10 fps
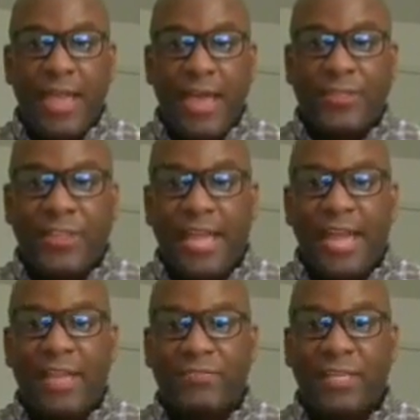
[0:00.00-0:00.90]
now that
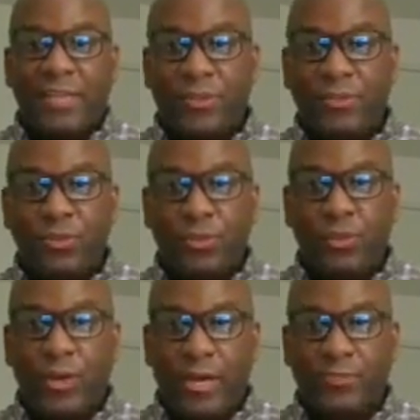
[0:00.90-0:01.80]
I have given
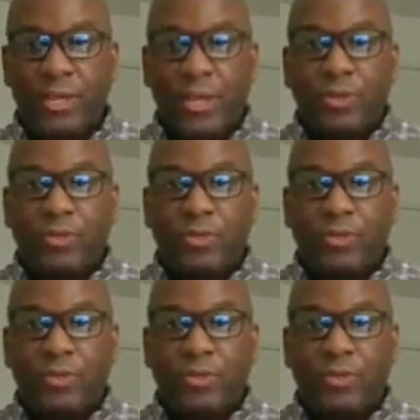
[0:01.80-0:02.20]
you um,